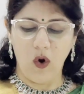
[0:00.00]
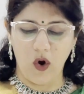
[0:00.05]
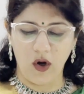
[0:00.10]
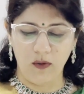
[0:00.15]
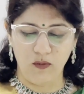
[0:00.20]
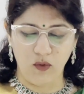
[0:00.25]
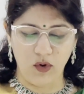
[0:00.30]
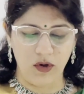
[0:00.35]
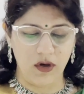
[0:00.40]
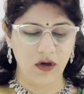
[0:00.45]

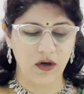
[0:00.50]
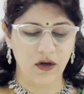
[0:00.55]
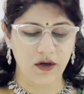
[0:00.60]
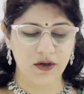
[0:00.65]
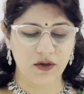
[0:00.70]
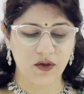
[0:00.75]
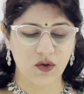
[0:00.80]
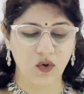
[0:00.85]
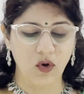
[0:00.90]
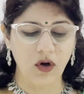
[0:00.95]
Hormonal
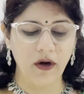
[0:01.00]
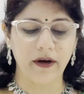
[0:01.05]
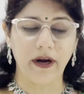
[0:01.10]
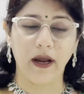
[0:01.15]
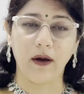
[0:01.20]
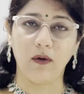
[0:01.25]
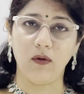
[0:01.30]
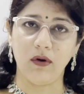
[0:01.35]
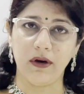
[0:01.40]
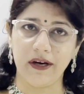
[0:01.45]
control
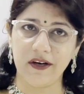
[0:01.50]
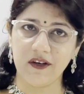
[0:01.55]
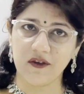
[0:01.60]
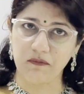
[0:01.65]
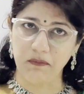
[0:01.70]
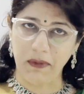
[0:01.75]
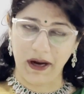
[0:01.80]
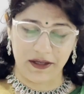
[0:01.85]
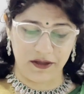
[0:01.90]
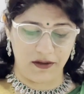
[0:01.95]

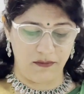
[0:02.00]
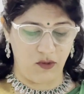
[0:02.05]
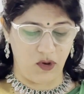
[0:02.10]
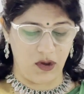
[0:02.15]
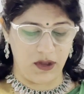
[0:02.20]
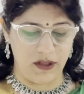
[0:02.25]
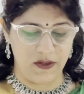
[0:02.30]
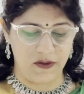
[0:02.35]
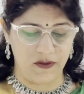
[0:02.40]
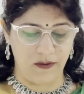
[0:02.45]
regulates
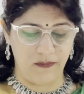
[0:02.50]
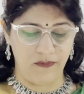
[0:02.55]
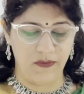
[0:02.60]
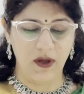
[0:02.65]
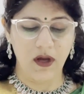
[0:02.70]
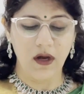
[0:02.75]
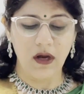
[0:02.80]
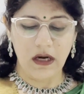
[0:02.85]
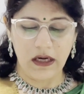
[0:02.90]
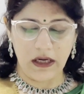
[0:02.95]
metabolism.